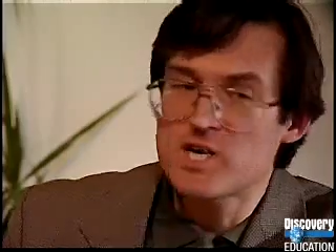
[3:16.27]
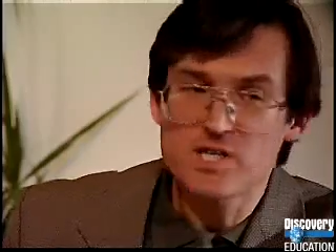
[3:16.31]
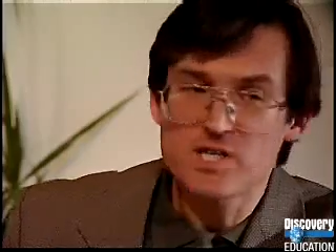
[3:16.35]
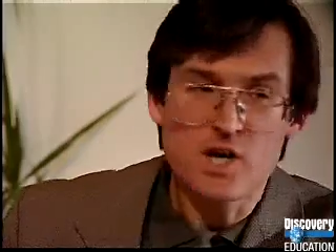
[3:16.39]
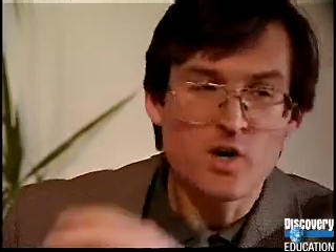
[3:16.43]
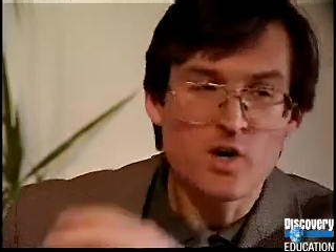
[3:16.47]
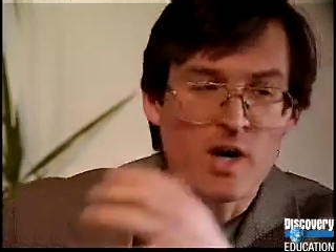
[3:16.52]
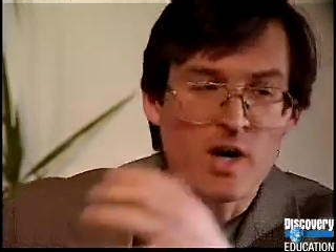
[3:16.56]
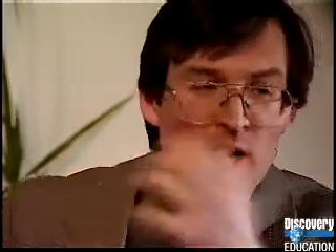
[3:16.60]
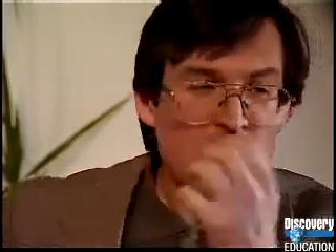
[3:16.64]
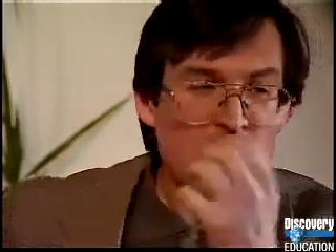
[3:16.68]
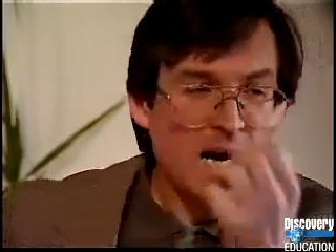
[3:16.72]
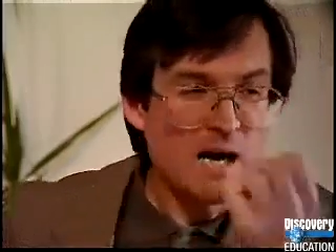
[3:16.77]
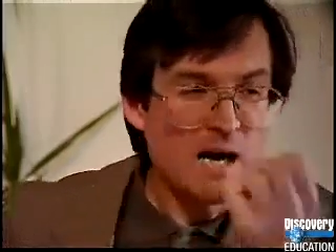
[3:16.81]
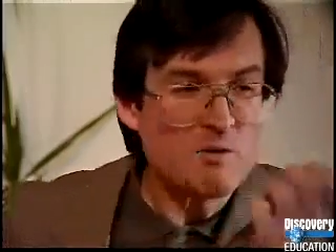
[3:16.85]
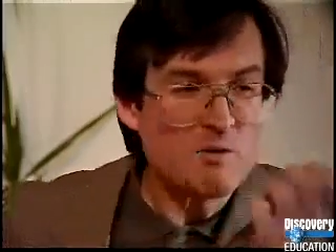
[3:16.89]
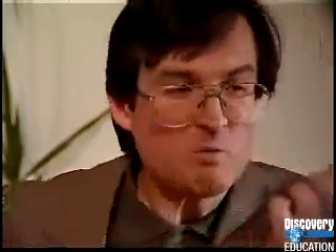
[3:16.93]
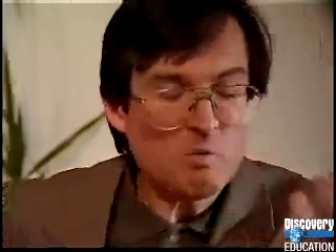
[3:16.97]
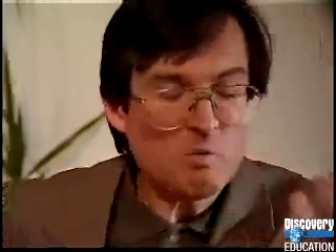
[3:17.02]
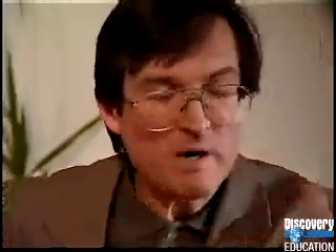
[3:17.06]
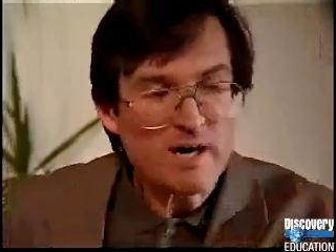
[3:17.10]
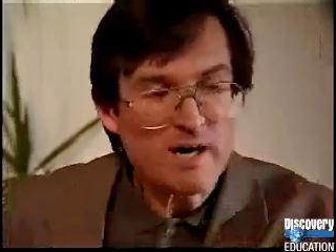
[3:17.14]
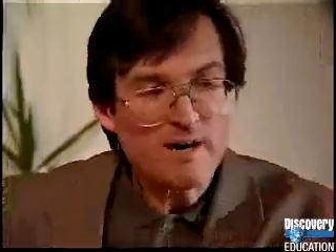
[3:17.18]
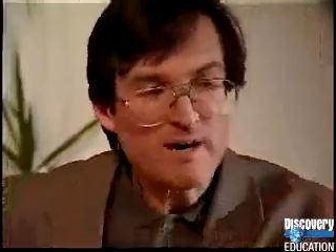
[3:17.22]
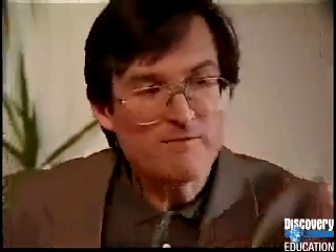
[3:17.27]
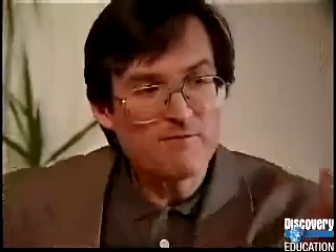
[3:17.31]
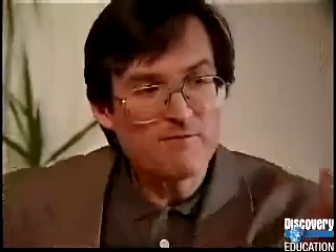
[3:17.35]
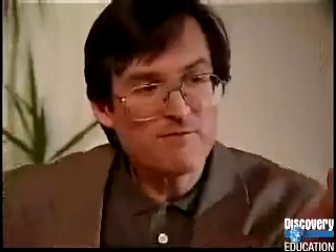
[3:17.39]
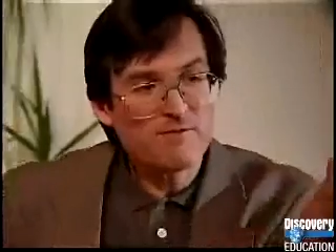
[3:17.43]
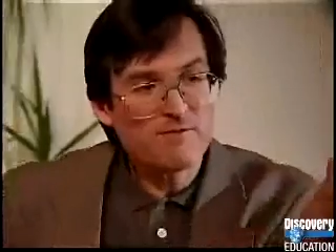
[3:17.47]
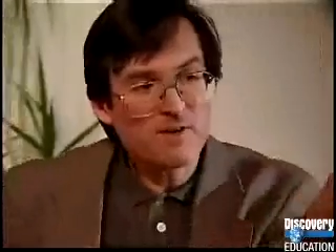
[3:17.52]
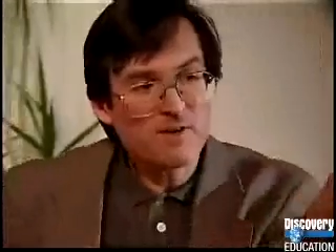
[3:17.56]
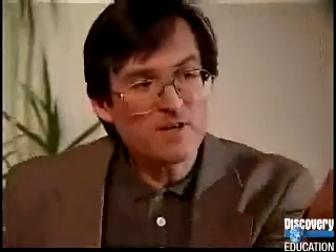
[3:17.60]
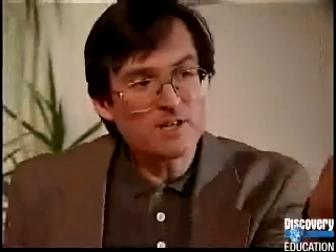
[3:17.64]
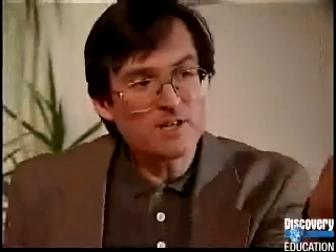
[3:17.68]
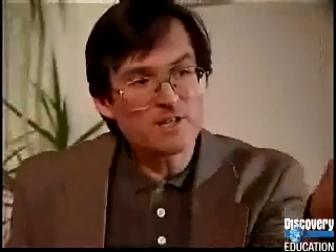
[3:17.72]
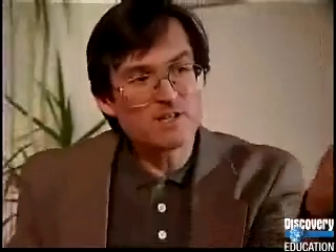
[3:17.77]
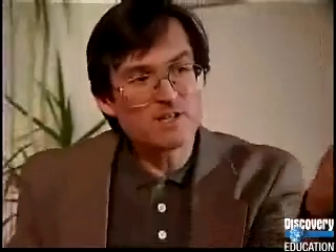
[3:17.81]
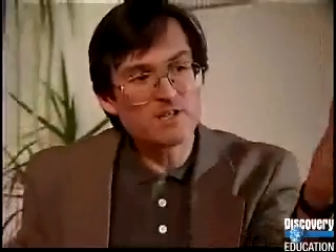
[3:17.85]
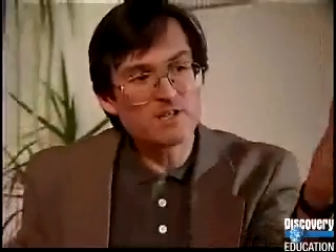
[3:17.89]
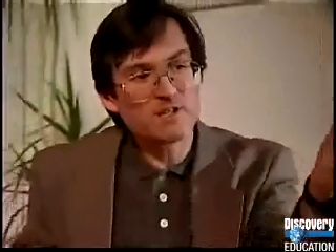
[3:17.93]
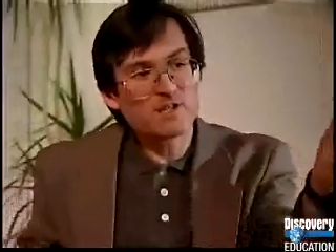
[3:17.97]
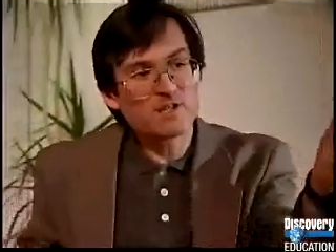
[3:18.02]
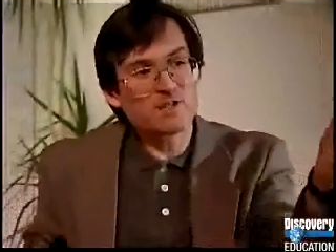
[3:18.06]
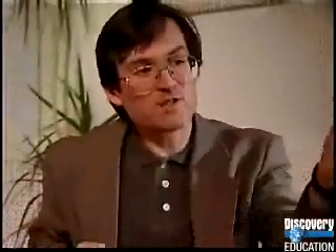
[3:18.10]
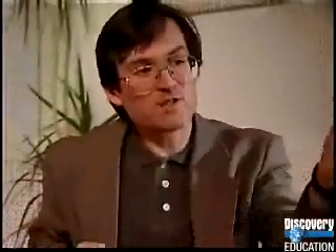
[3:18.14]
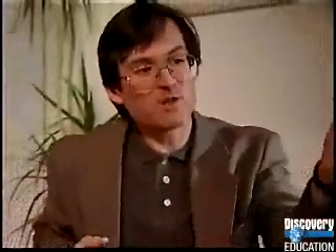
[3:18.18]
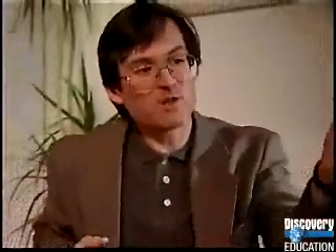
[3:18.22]
So when I
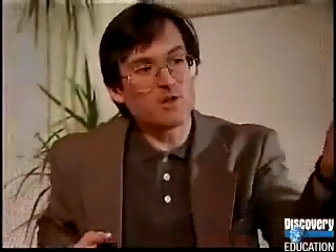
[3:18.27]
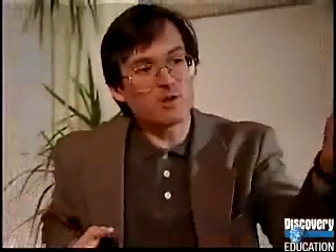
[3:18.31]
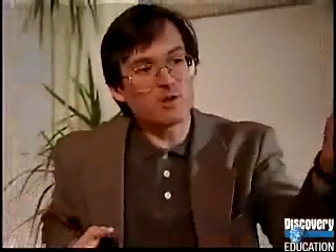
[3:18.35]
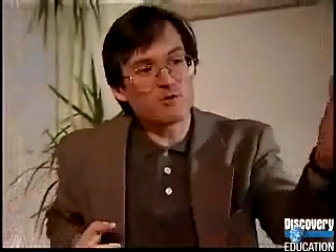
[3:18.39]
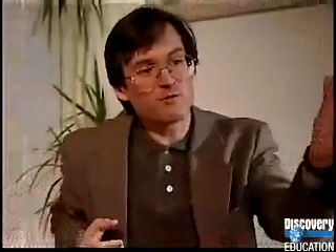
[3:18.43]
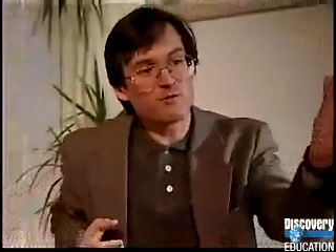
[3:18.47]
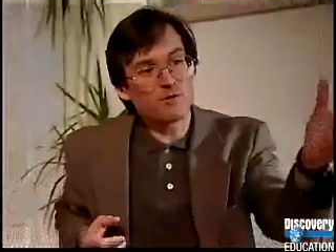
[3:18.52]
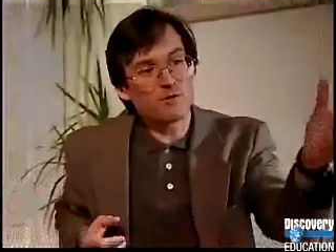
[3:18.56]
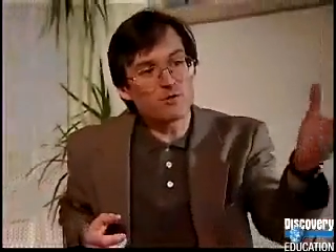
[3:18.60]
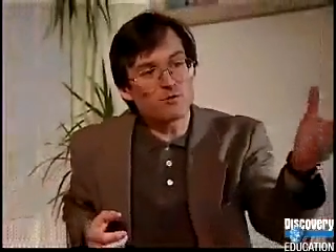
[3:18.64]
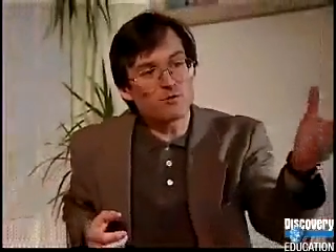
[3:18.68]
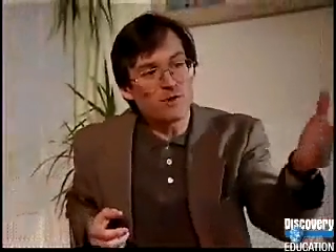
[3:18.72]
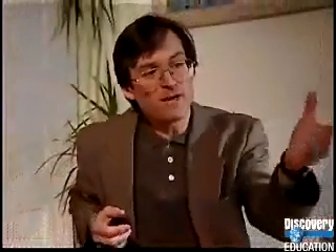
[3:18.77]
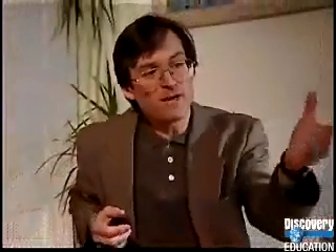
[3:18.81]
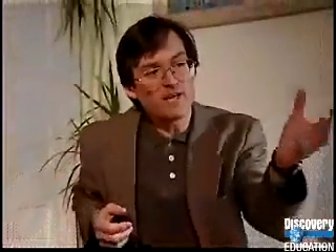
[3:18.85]
first saw the full